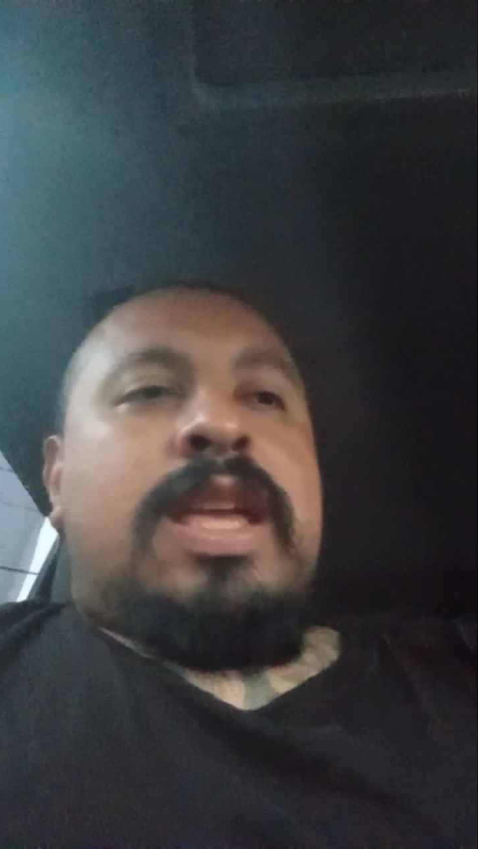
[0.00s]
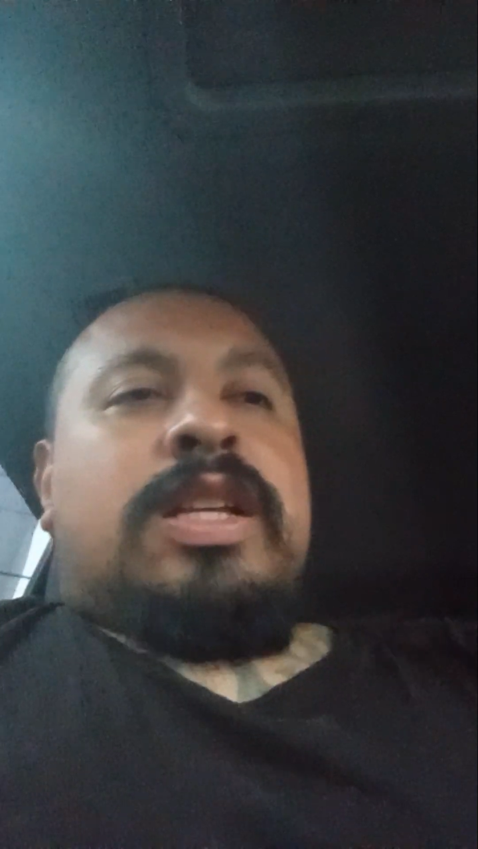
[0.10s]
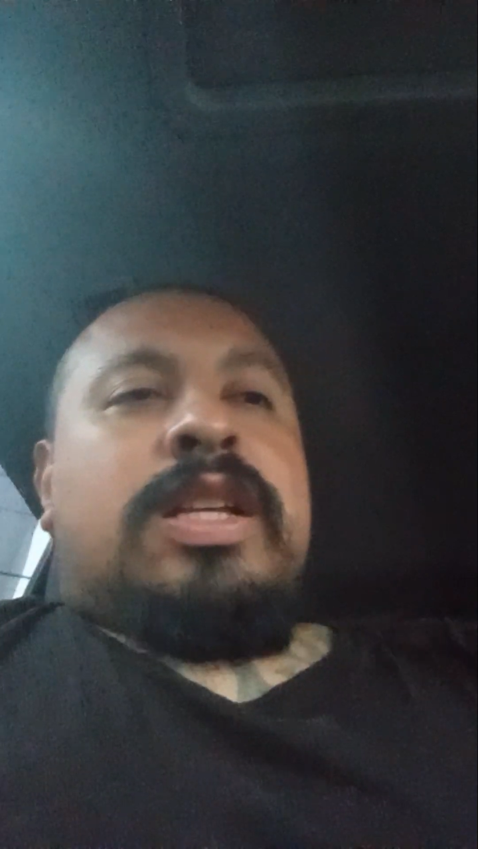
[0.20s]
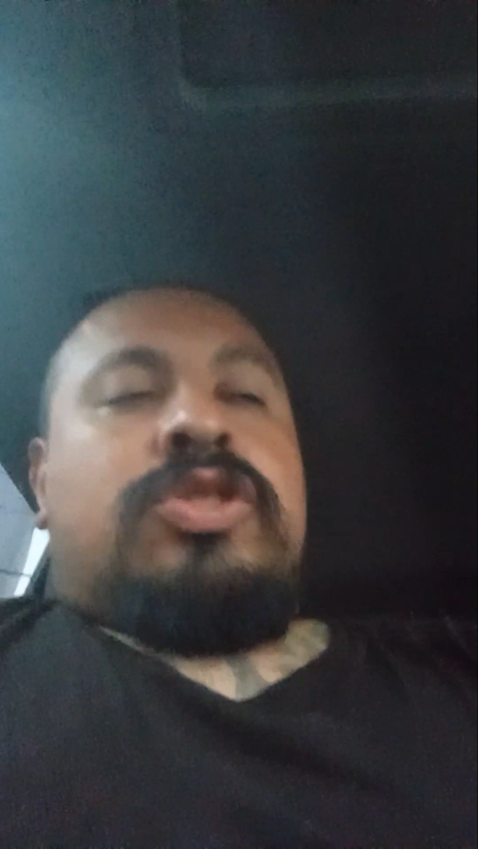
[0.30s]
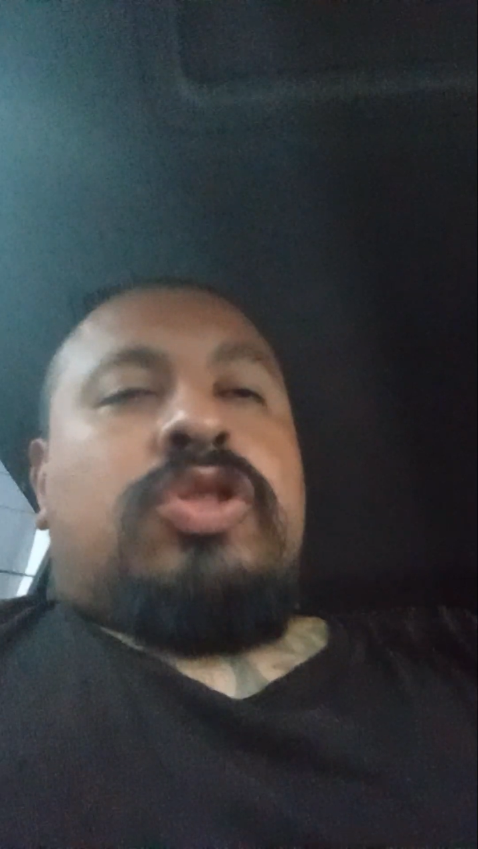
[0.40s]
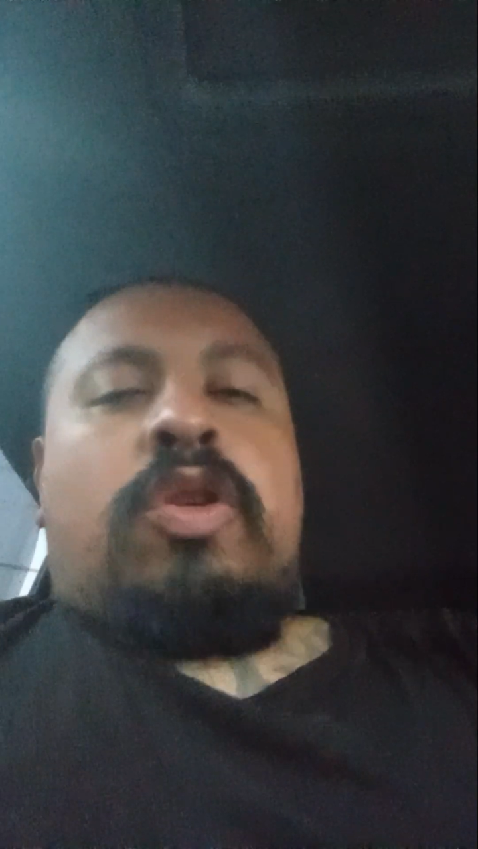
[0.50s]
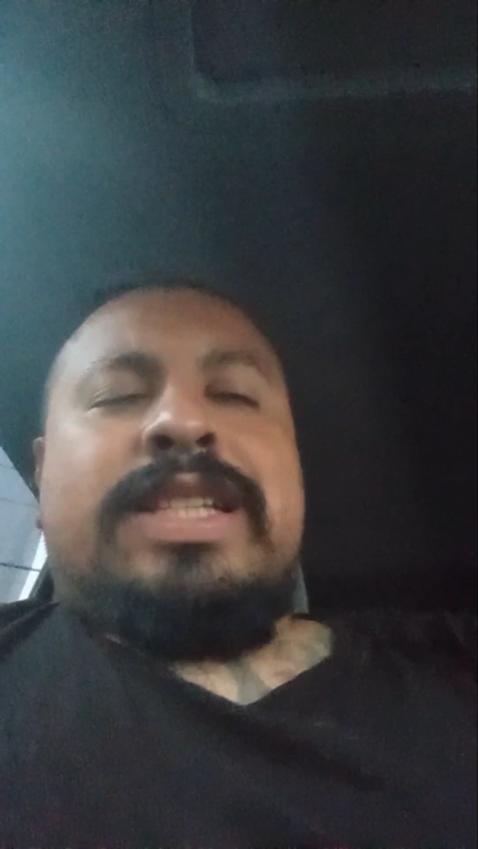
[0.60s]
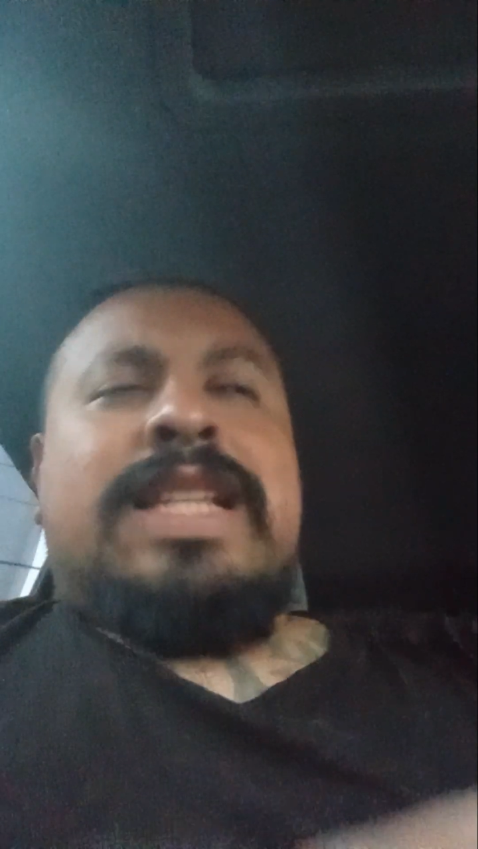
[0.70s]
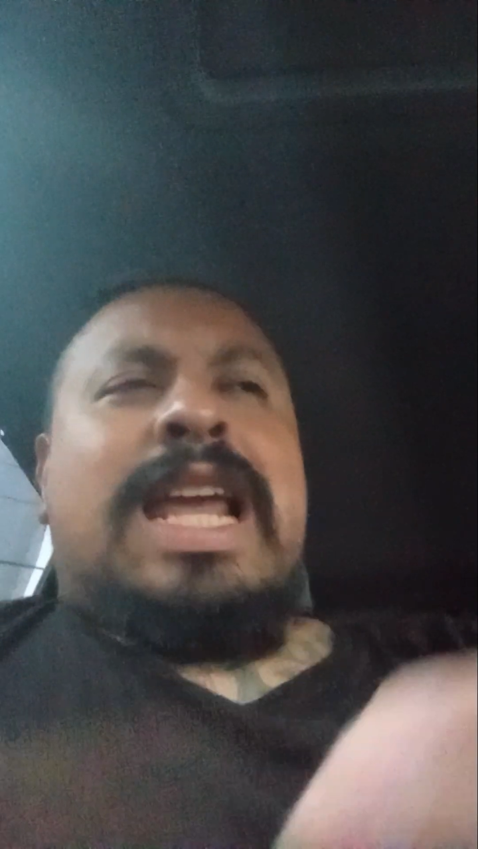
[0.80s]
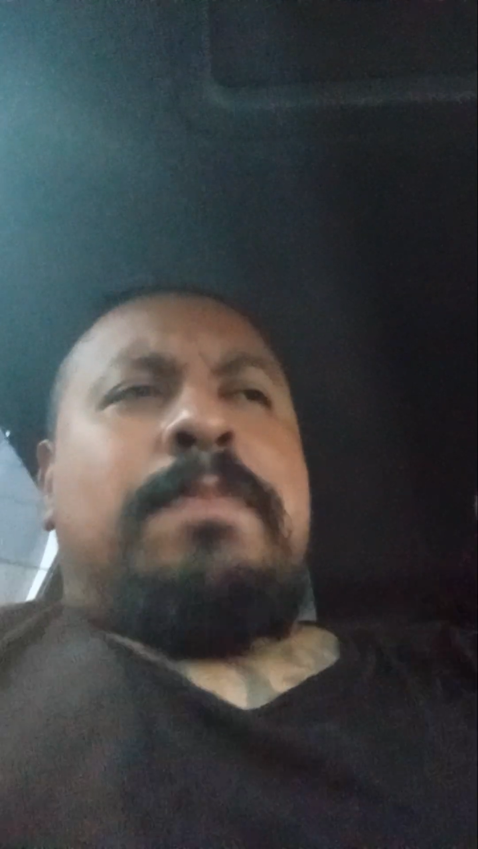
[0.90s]
So
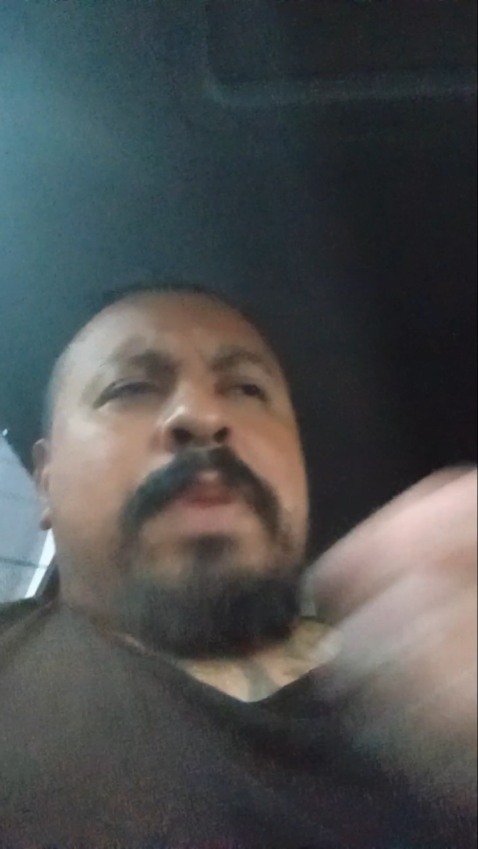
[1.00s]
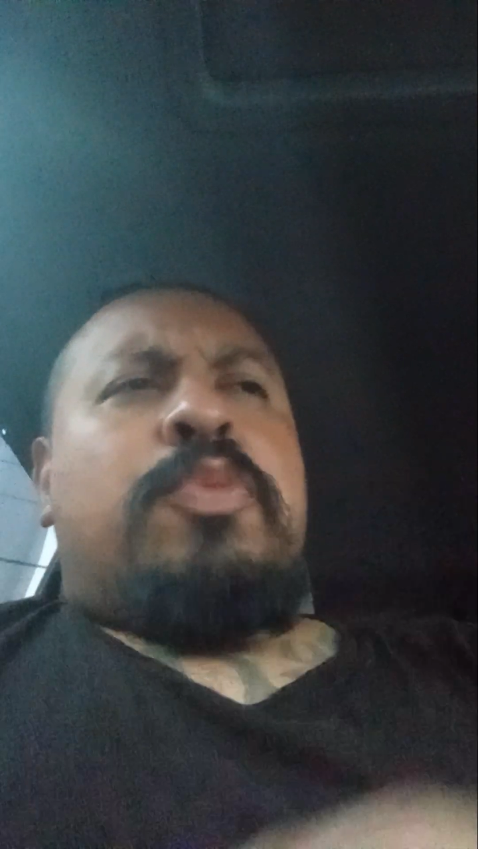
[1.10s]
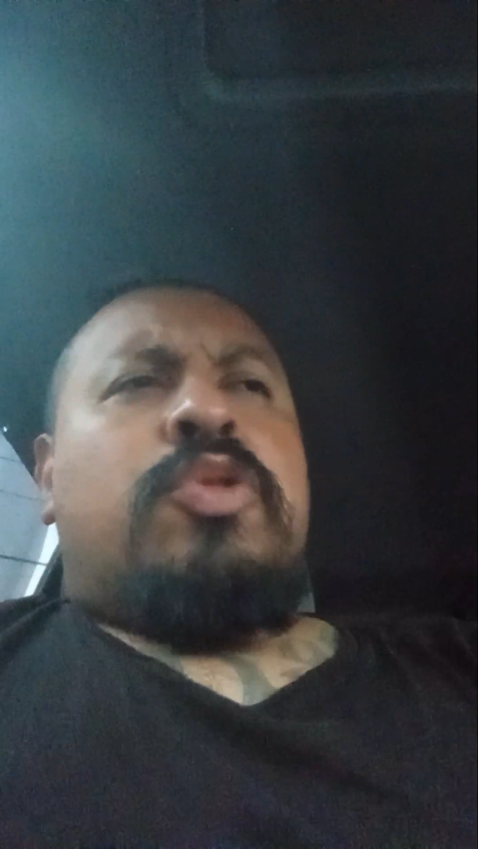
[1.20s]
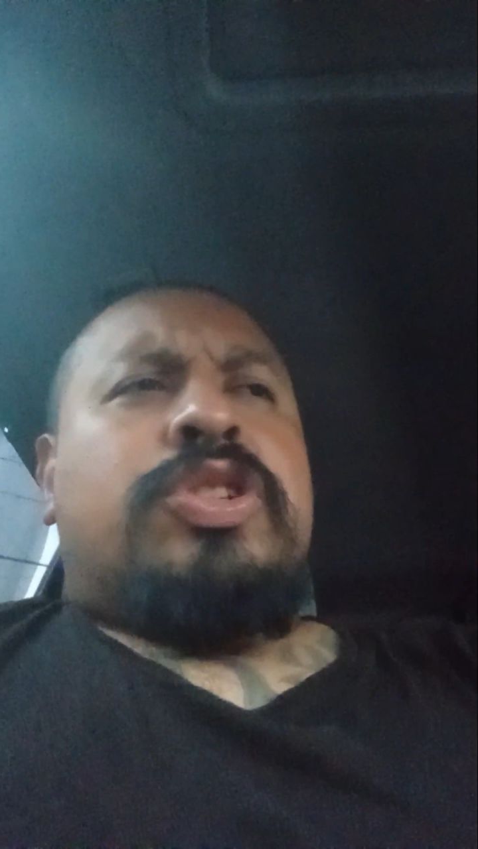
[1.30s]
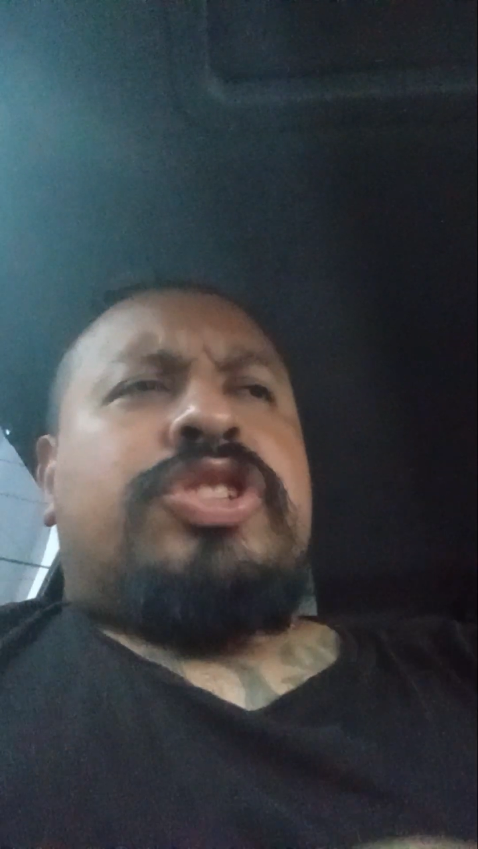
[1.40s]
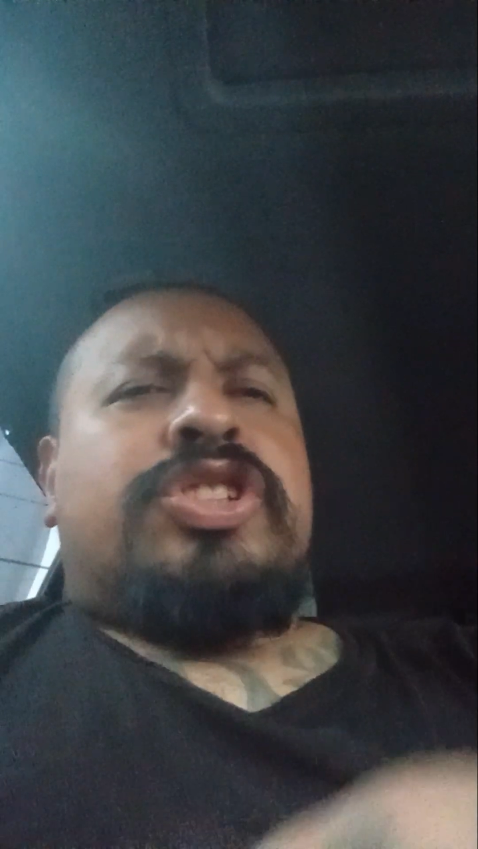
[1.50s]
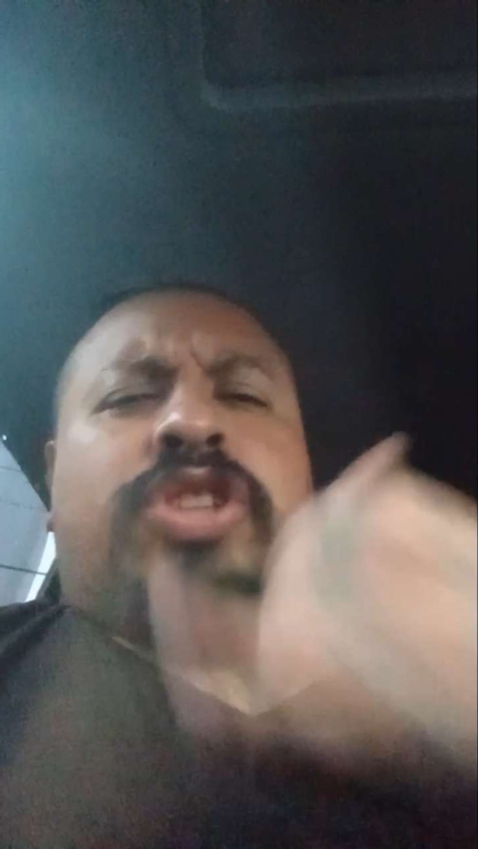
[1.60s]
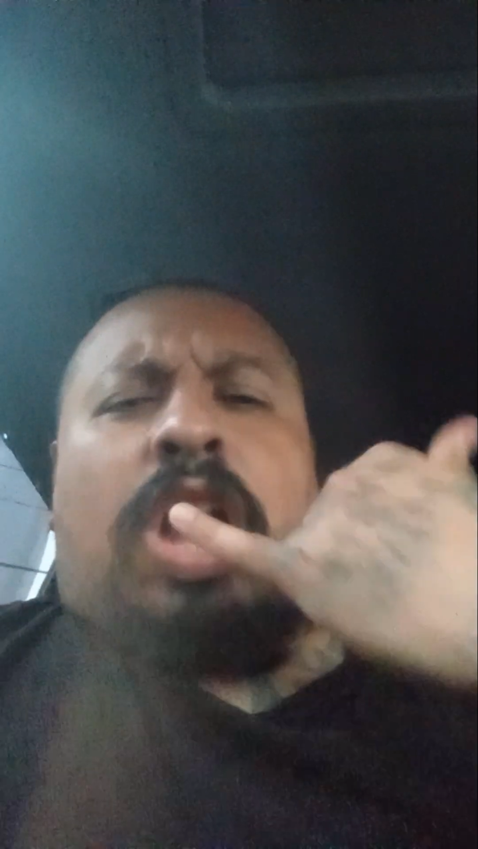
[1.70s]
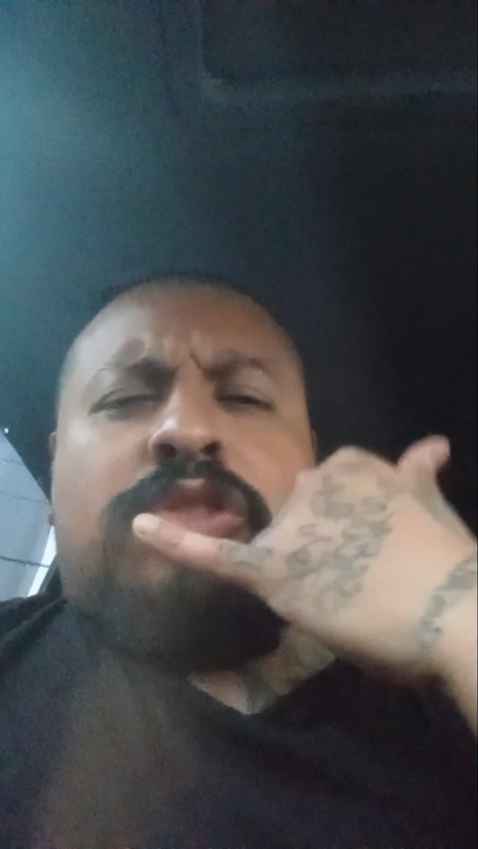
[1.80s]
it's not like people could just talk to